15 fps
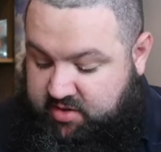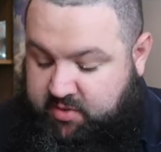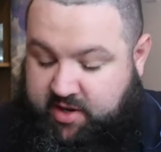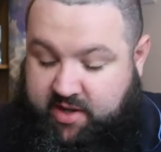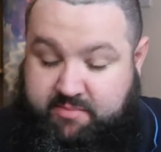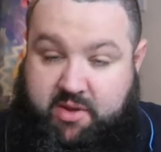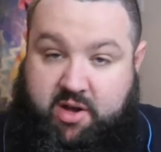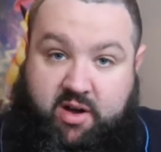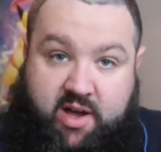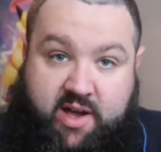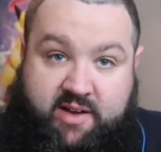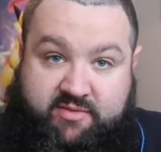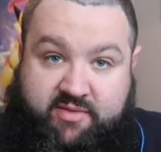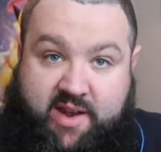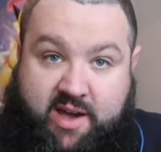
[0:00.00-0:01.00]
will admit
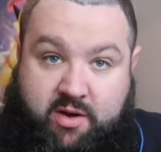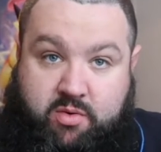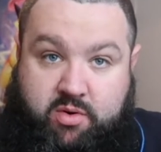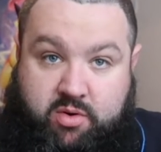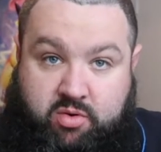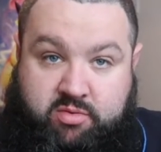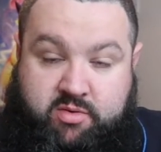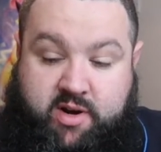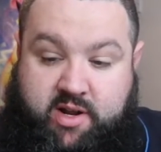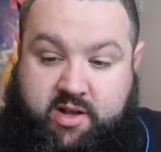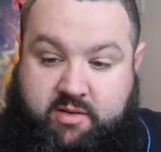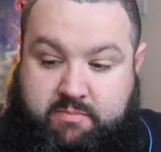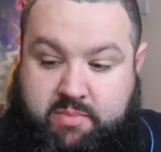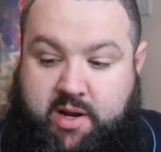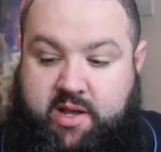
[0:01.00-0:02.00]
I have now already
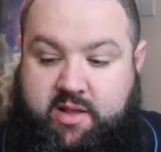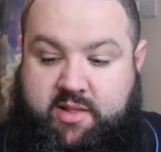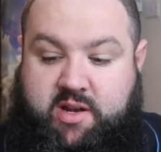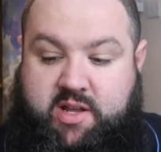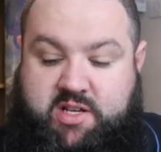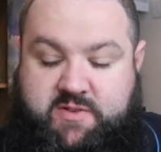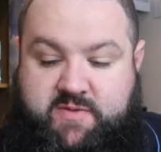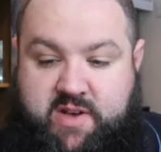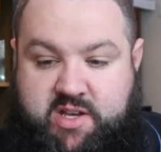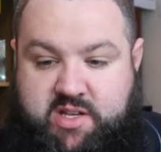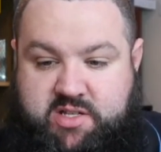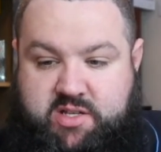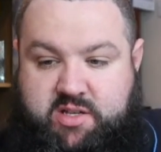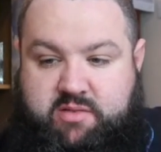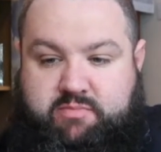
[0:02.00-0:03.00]
completed the next
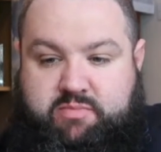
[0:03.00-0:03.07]
phase.